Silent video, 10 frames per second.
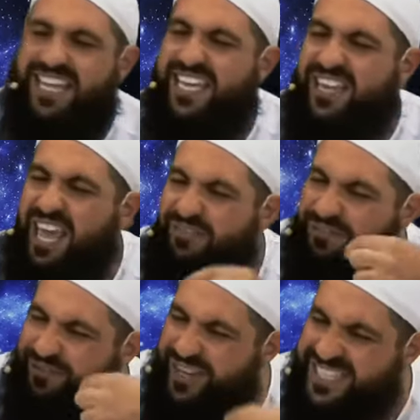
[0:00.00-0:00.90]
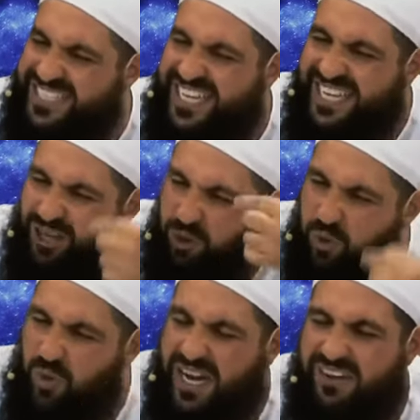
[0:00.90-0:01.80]
yet every
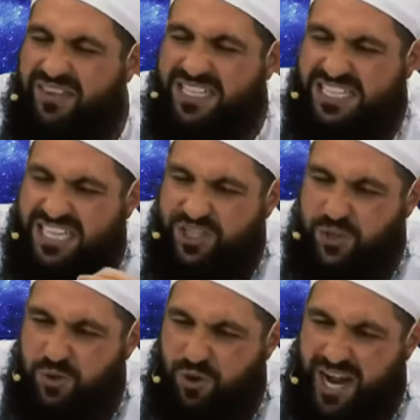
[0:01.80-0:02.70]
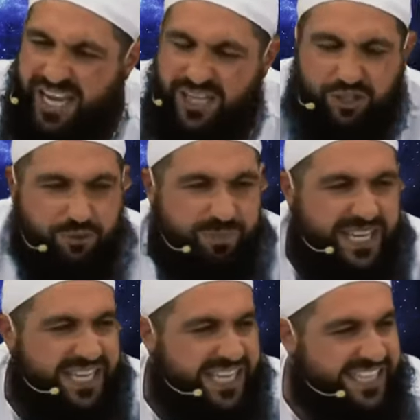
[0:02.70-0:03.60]
single one of us is trying to
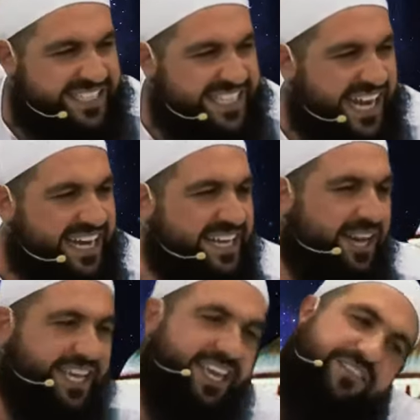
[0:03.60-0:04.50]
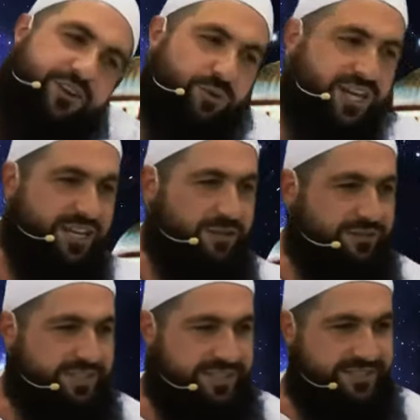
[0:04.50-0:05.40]
be exactly like everyone
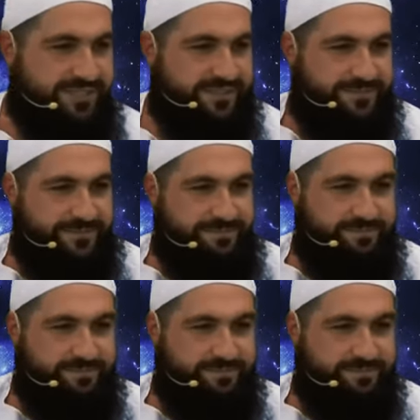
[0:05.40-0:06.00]
else.